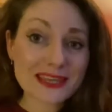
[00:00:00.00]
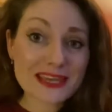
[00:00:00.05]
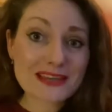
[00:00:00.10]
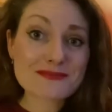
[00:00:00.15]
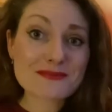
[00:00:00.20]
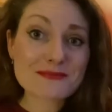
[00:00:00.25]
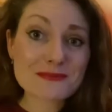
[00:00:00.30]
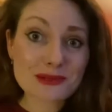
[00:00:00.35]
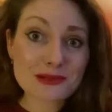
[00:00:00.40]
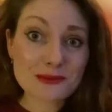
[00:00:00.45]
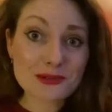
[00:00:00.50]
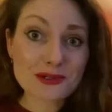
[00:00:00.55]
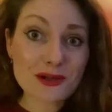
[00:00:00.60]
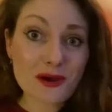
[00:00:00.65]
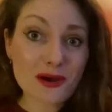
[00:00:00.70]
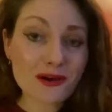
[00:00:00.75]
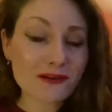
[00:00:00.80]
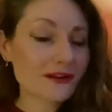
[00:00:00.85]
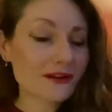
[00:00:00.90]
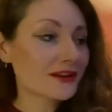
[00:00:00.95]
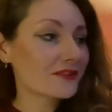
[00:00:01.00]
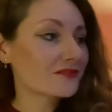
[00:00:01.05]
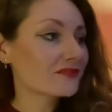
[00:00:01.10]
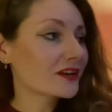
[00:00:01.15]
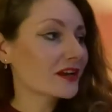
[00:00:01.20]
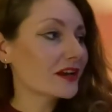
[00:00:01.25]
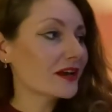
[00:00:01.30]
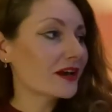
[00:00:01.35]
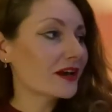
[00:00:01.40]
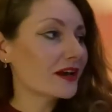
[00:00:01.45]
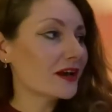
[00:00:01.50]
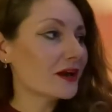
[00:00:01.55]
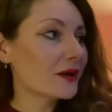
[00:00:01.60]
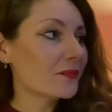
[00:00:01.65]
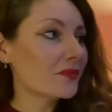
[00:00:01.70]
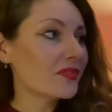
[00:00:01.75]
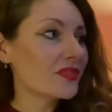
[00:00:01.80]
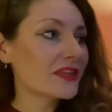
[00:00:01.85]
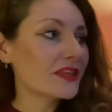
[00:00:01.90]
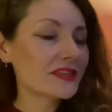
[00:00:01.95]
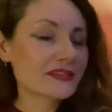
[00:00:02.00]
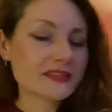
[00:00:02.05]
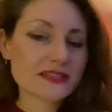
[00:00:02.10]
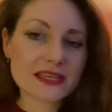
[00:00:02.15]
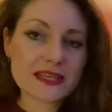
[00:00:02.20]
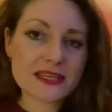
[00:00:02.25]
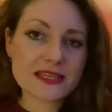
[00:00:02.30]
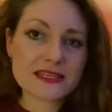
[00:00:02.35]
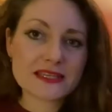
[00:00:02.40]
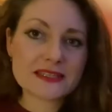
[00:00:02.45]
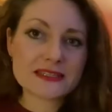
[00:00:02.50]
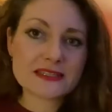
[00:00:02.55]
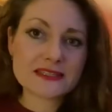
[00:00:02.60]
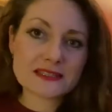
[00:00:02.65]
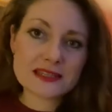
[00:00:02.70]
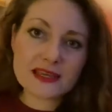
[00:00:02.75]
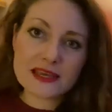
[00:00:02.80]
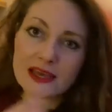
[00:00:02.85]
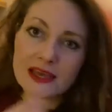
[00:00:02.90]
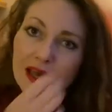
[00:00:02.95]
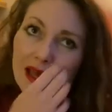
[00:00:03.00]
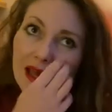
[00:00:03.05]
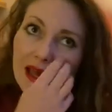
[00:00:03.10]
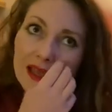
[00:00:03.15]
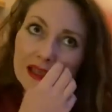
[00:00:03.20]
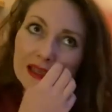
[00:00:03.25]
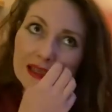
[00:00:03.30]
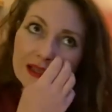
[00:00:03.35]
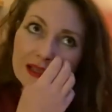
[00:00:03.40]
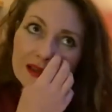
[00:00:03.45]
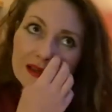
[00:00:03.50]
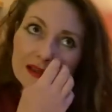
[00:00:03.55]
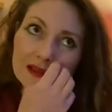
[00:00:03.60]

Millwood Hargrave. This is it's a